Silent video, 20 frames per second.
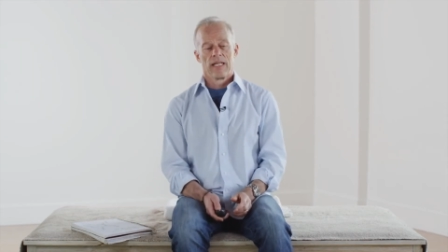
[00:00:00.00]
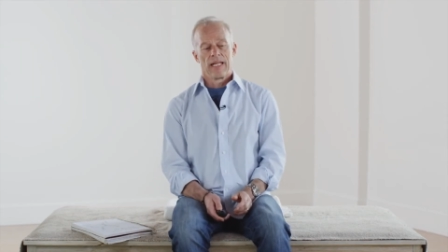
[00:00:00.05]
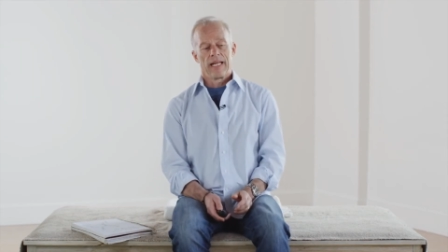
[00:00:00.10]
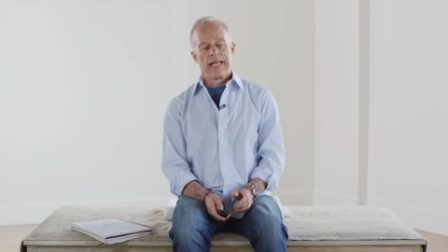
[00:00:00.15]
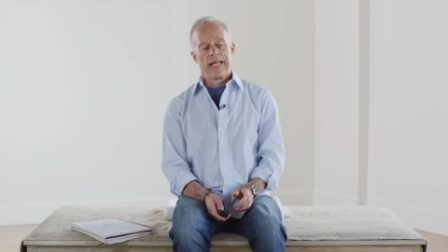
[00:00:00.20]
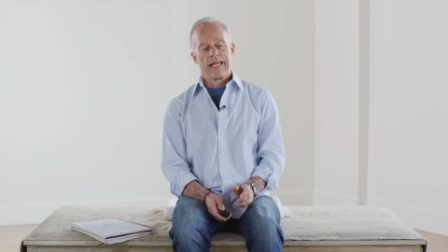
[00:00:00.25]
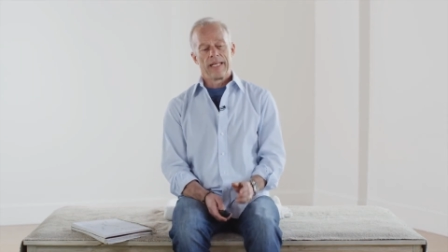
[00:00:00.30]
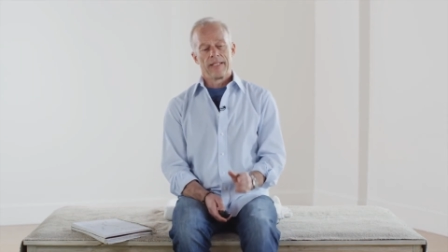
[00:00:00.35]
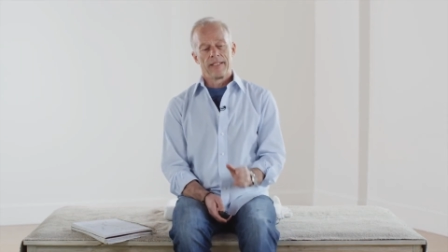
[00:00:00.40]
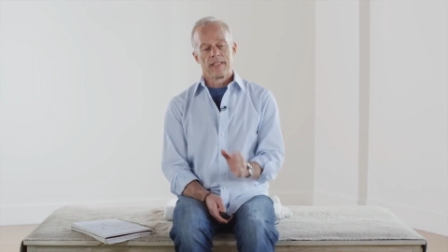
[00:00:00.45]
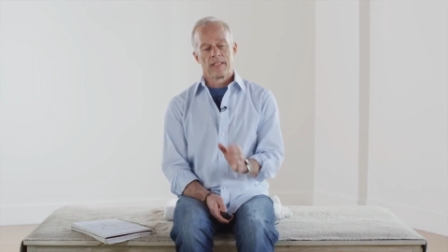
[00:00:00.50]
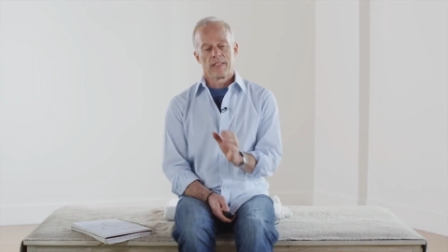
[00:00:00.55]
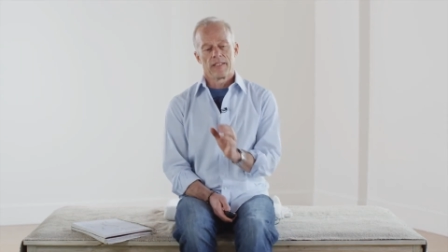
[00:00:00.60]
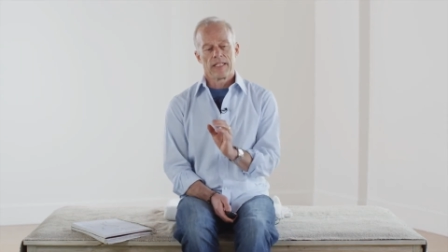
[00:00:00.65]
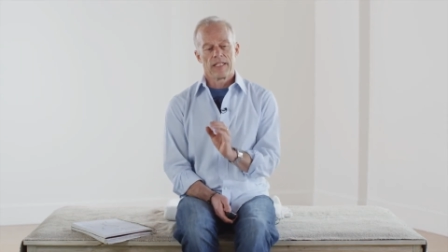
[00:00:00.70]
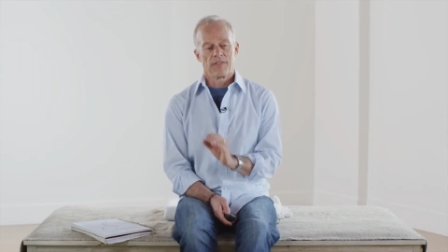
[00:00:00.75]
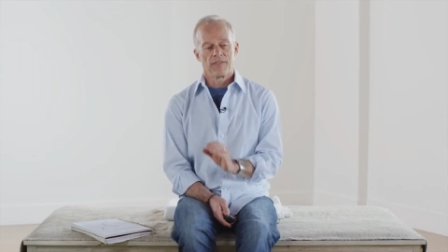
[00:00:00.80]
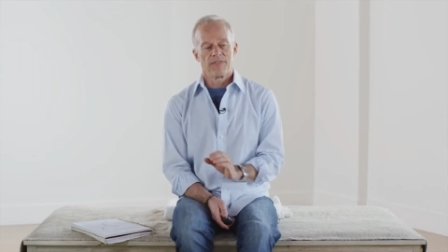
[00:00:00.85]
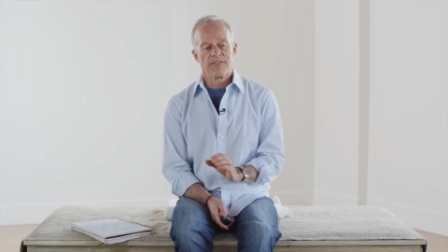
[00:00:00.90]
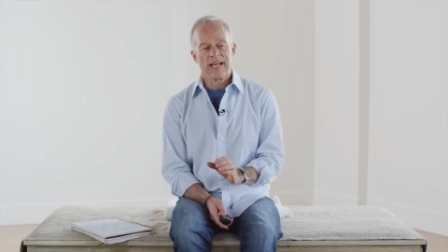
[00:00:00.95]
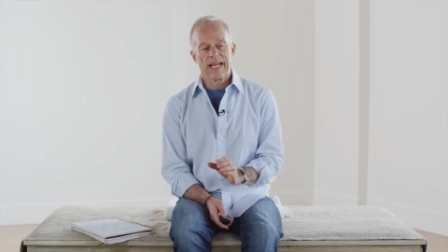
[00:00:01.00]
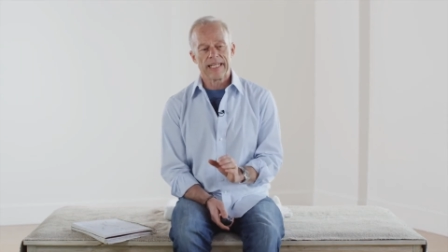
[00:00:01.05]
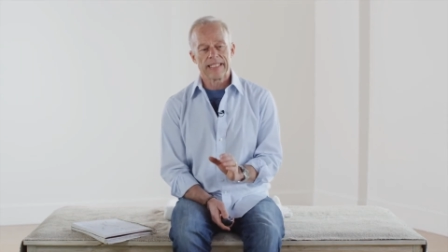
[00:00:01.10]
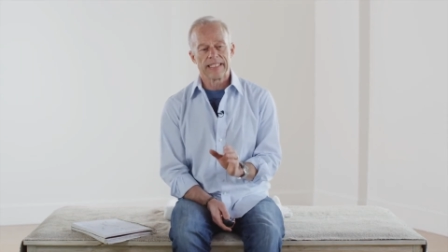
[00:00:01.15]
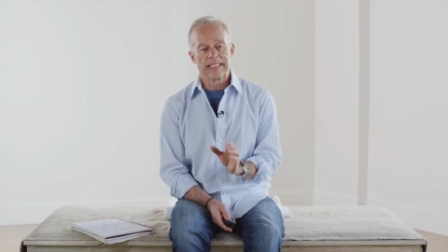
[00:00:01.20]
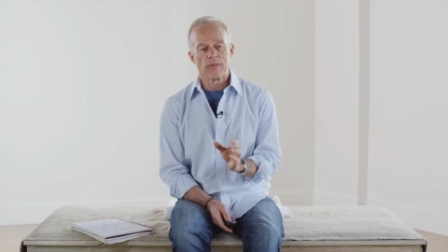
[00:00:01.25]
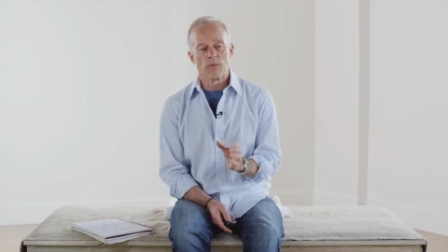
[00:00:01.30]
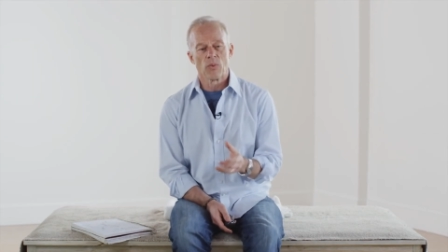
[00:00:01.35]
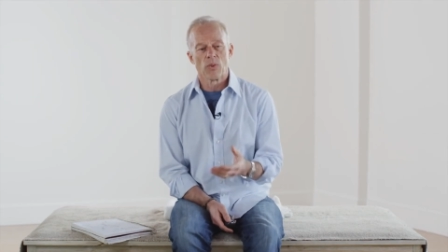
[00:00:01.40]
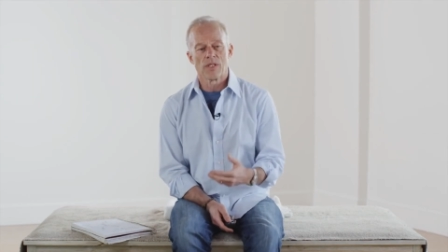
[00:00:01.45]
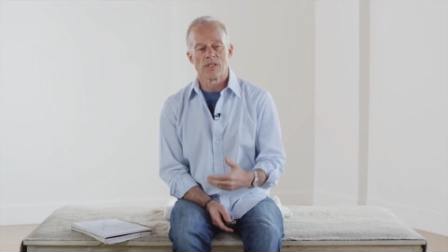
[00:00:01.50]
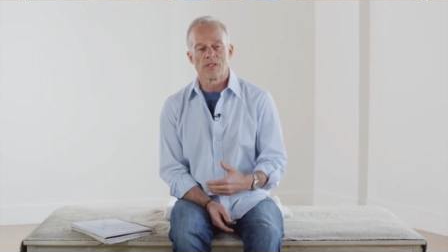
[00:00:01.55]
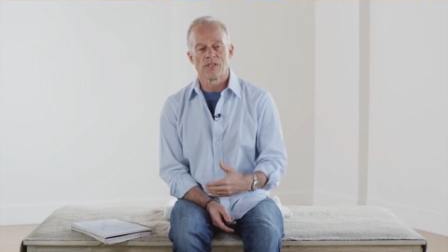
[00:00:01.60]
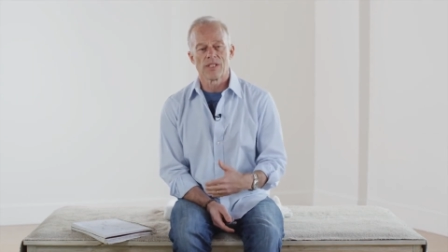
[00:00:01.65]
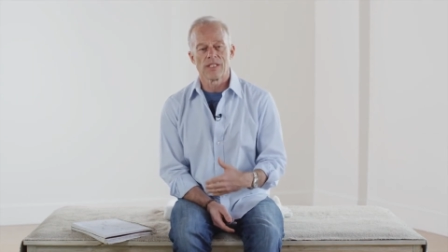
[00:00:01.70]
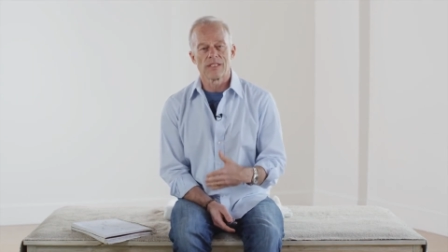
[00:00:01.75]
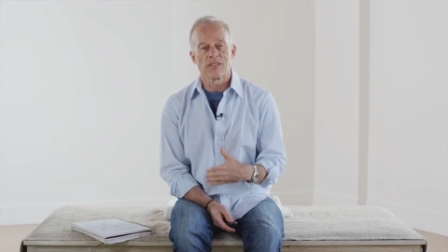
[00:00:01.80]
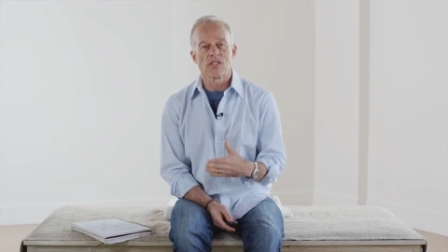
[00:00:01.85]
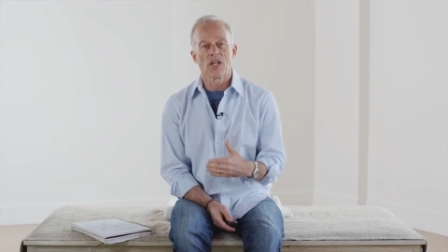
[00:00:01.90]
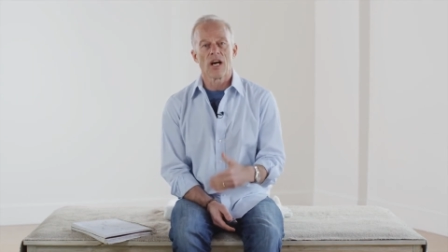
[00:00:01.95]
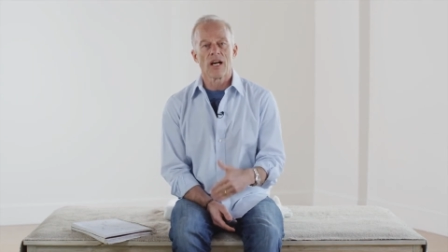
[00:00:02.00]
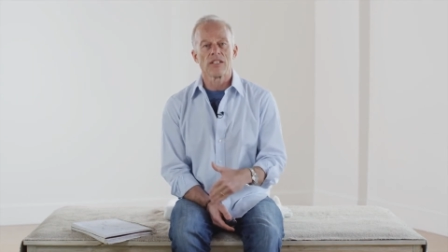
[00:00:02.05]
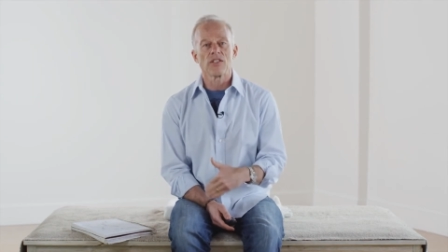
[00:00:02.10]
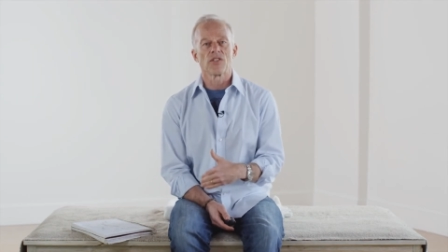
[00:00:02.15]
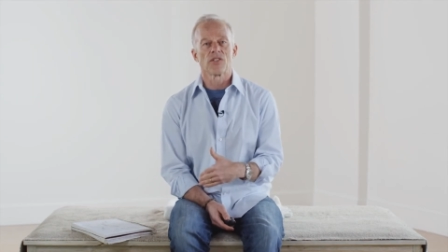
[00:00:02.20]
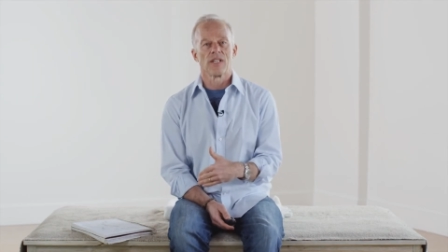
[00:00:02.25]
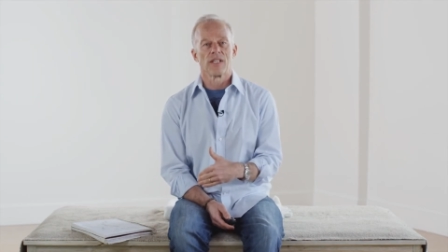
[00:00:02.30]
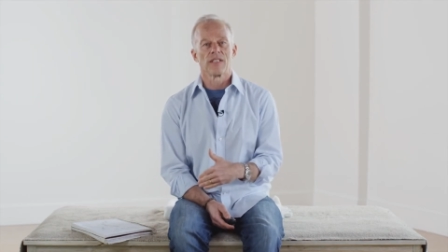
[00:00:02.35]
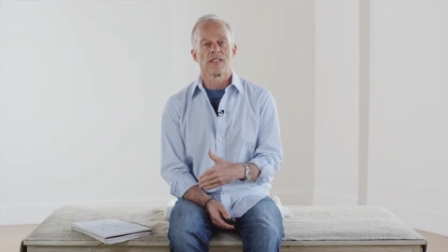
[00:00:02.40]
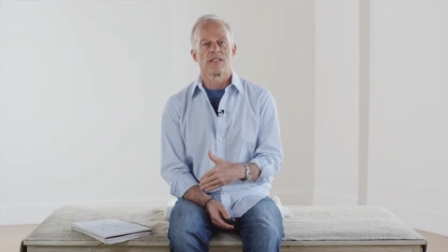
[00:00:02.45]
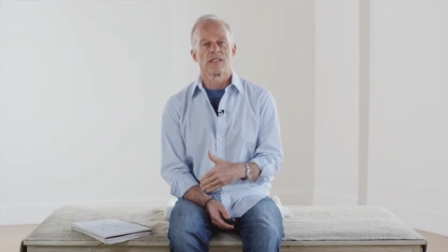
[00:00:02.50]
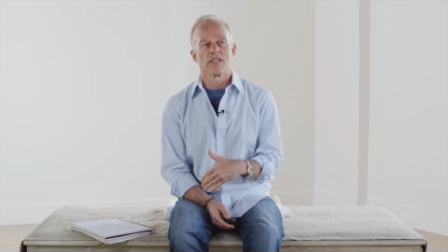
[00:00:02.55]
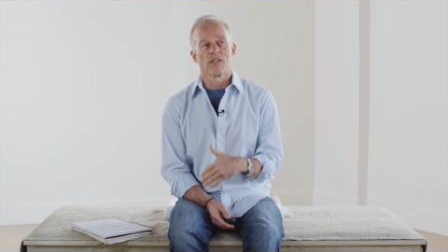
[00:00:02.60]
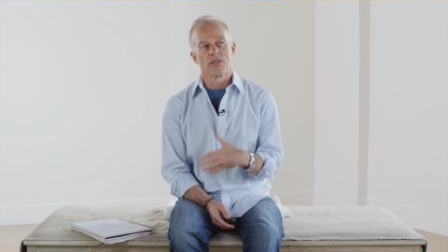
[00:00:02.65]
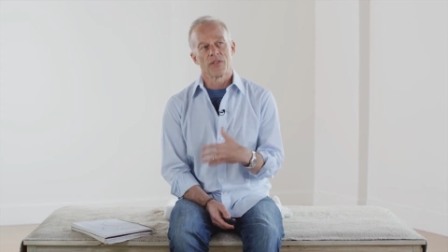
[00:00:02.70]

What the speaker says: And in fact, it was the tantras